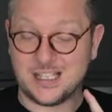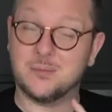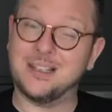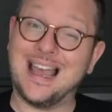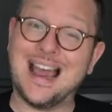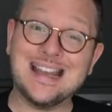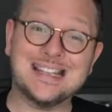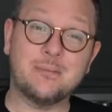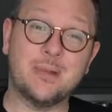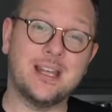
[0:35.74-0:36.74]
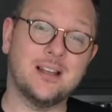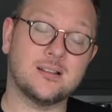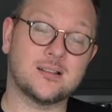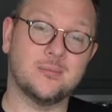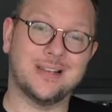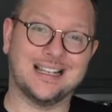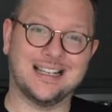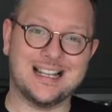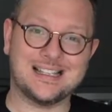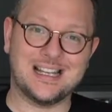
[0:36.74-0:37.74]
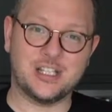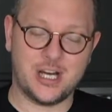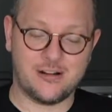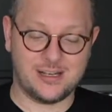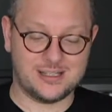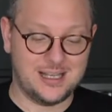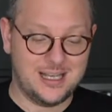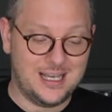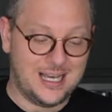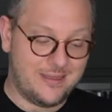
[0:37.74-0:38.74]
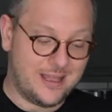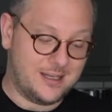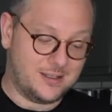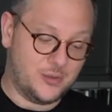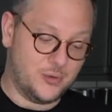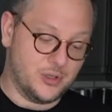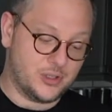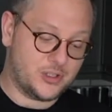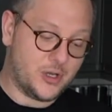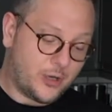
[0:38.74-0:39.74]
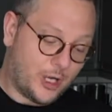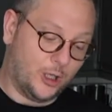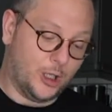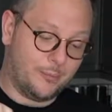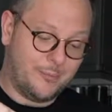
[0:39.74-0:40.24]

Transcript: some candied peels, some glacé cherries, and then to soak it all up,